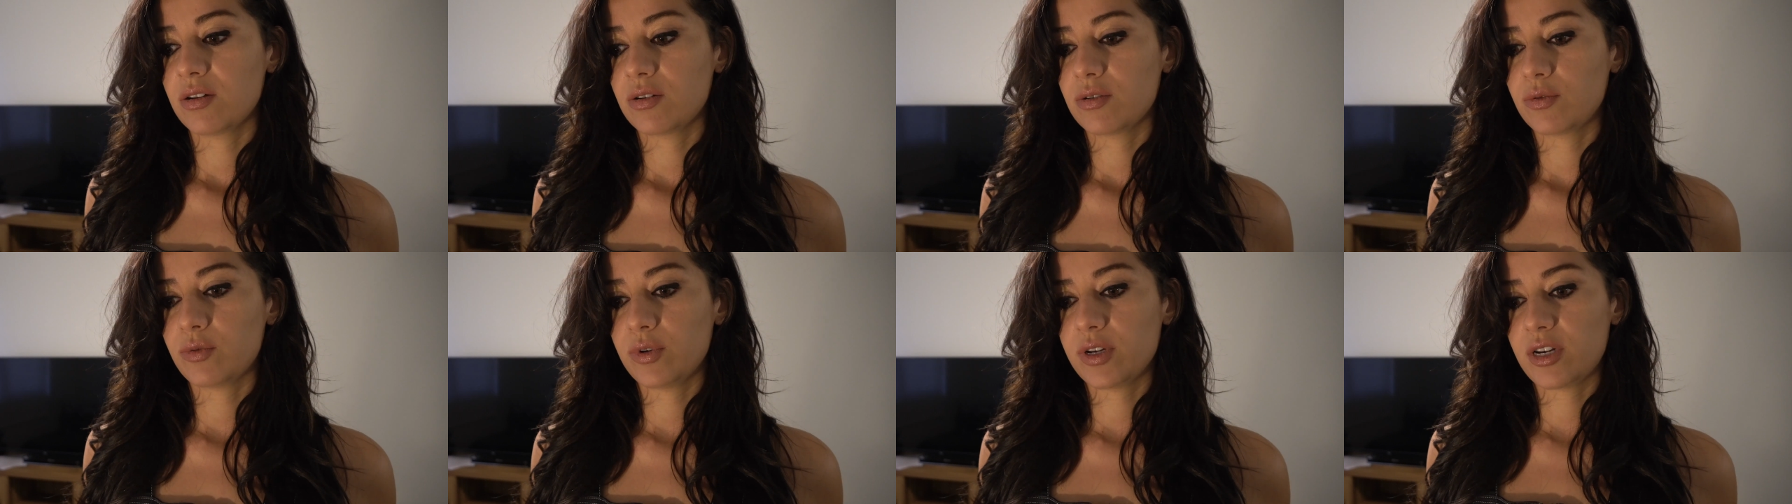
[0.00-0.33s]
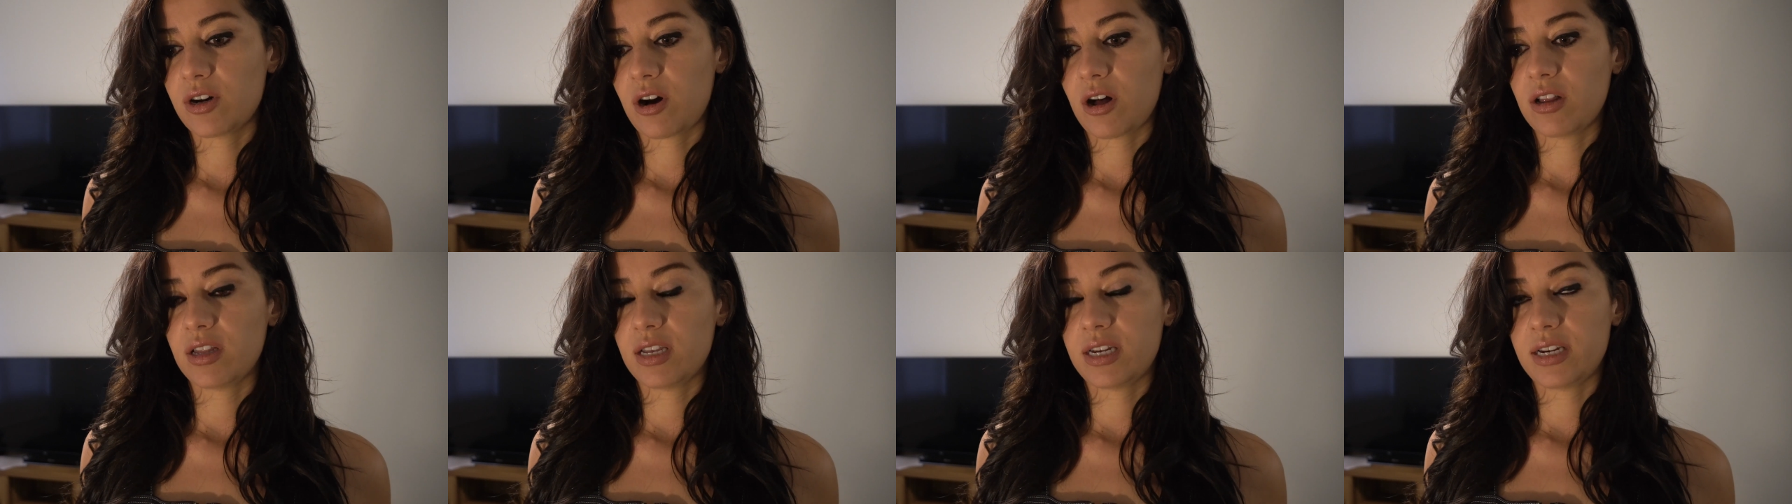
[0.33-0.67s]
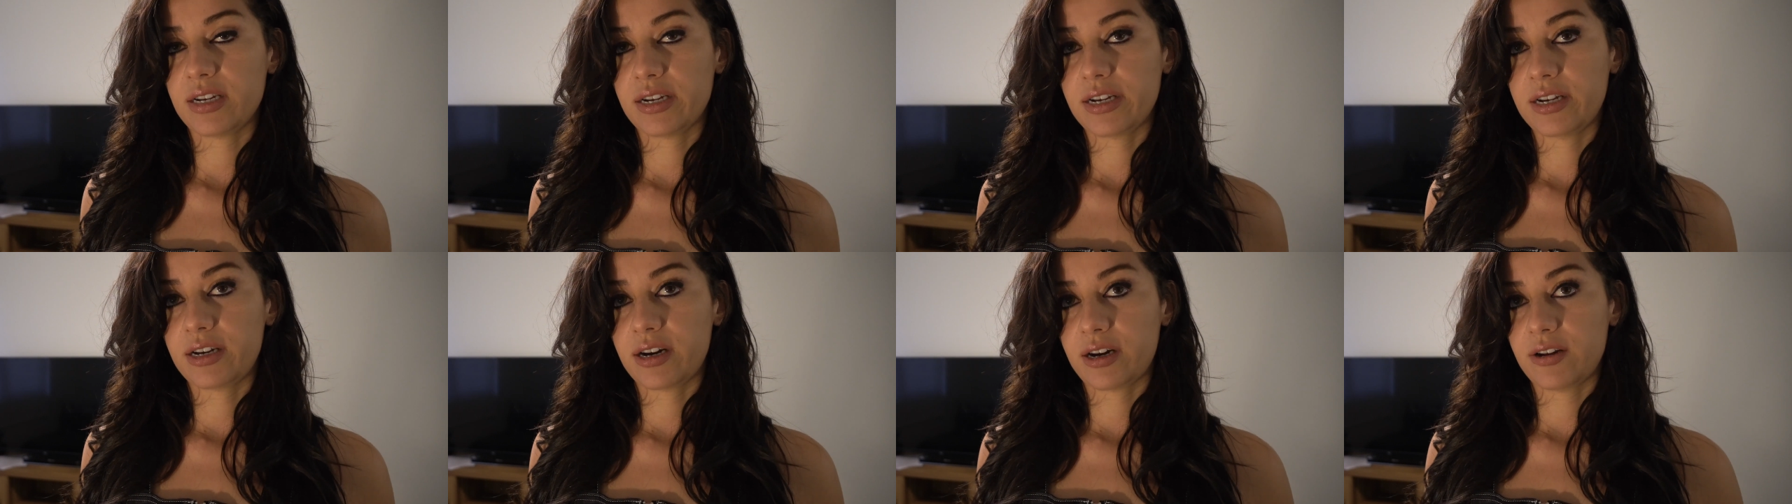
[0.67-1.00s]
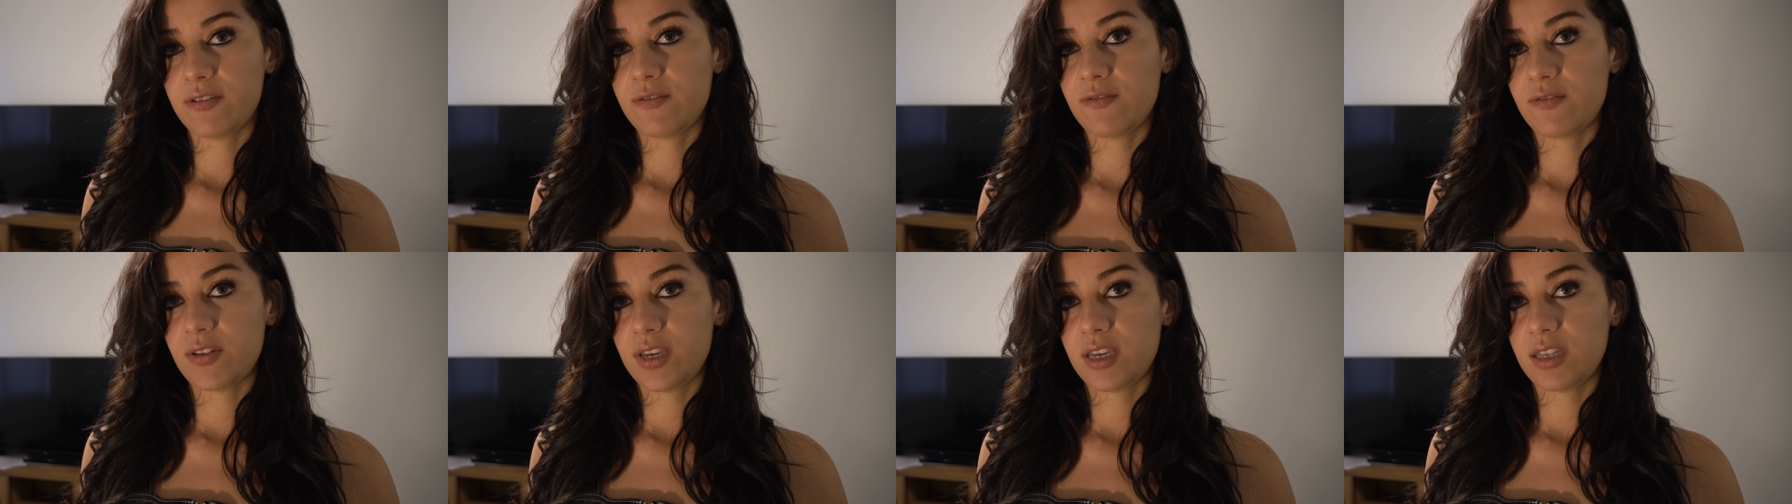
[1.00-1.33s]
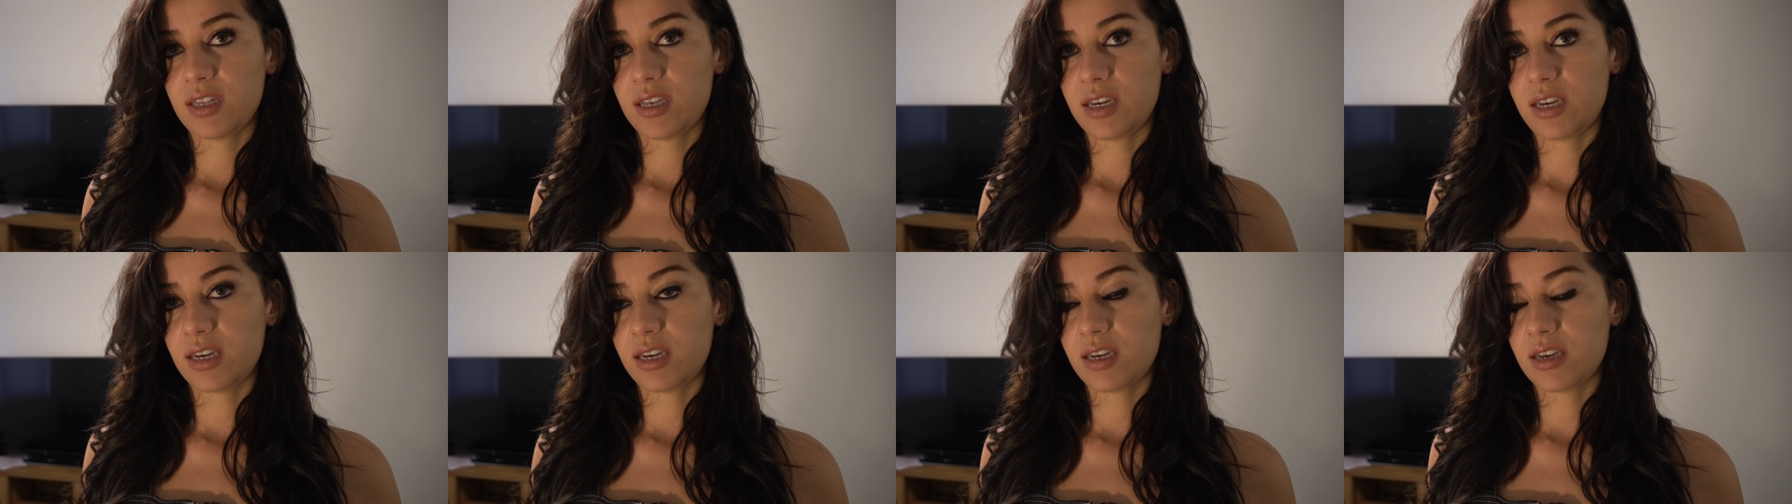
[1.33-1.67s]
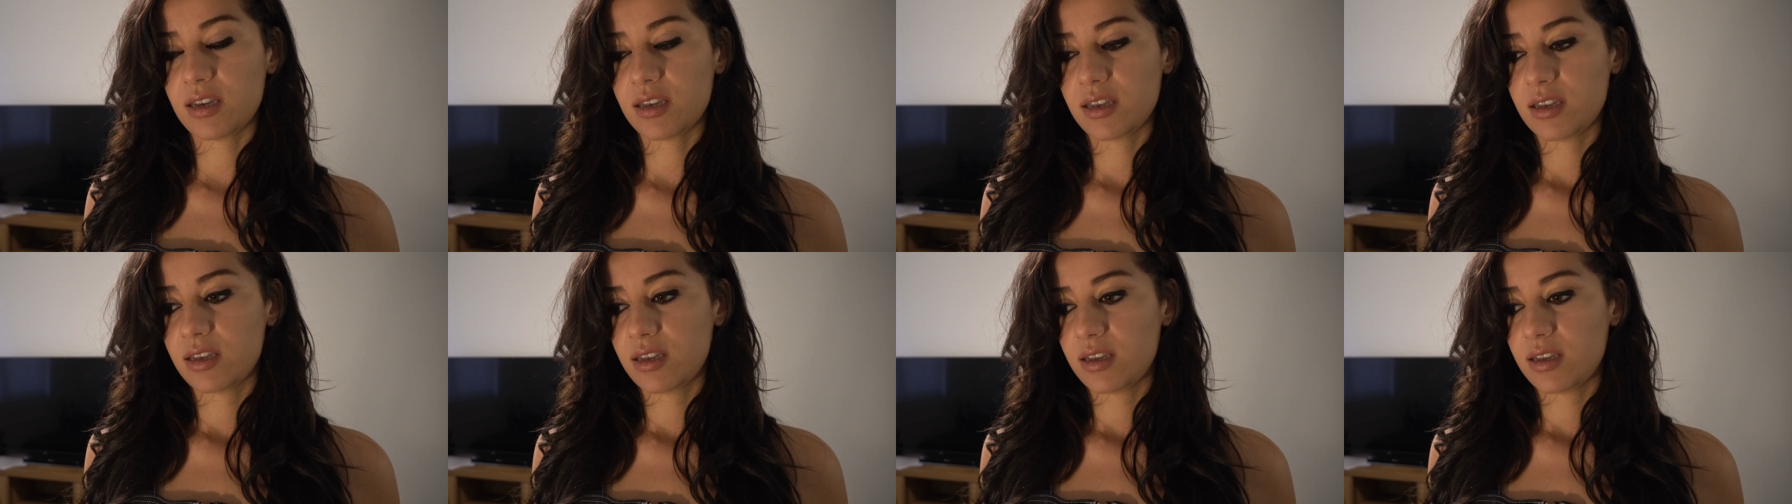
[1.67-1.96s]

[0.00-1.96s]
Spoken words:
We call it a gut feeling.